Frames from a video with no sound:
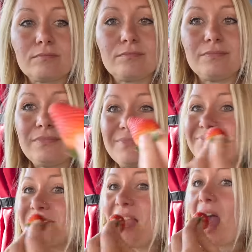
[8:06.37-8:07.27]

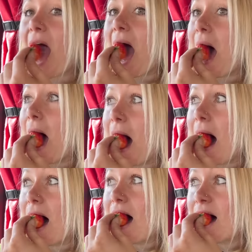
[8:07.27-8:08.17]

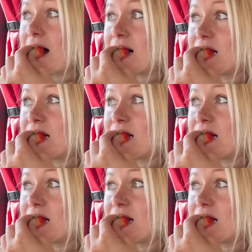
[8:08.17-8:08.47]
(silence)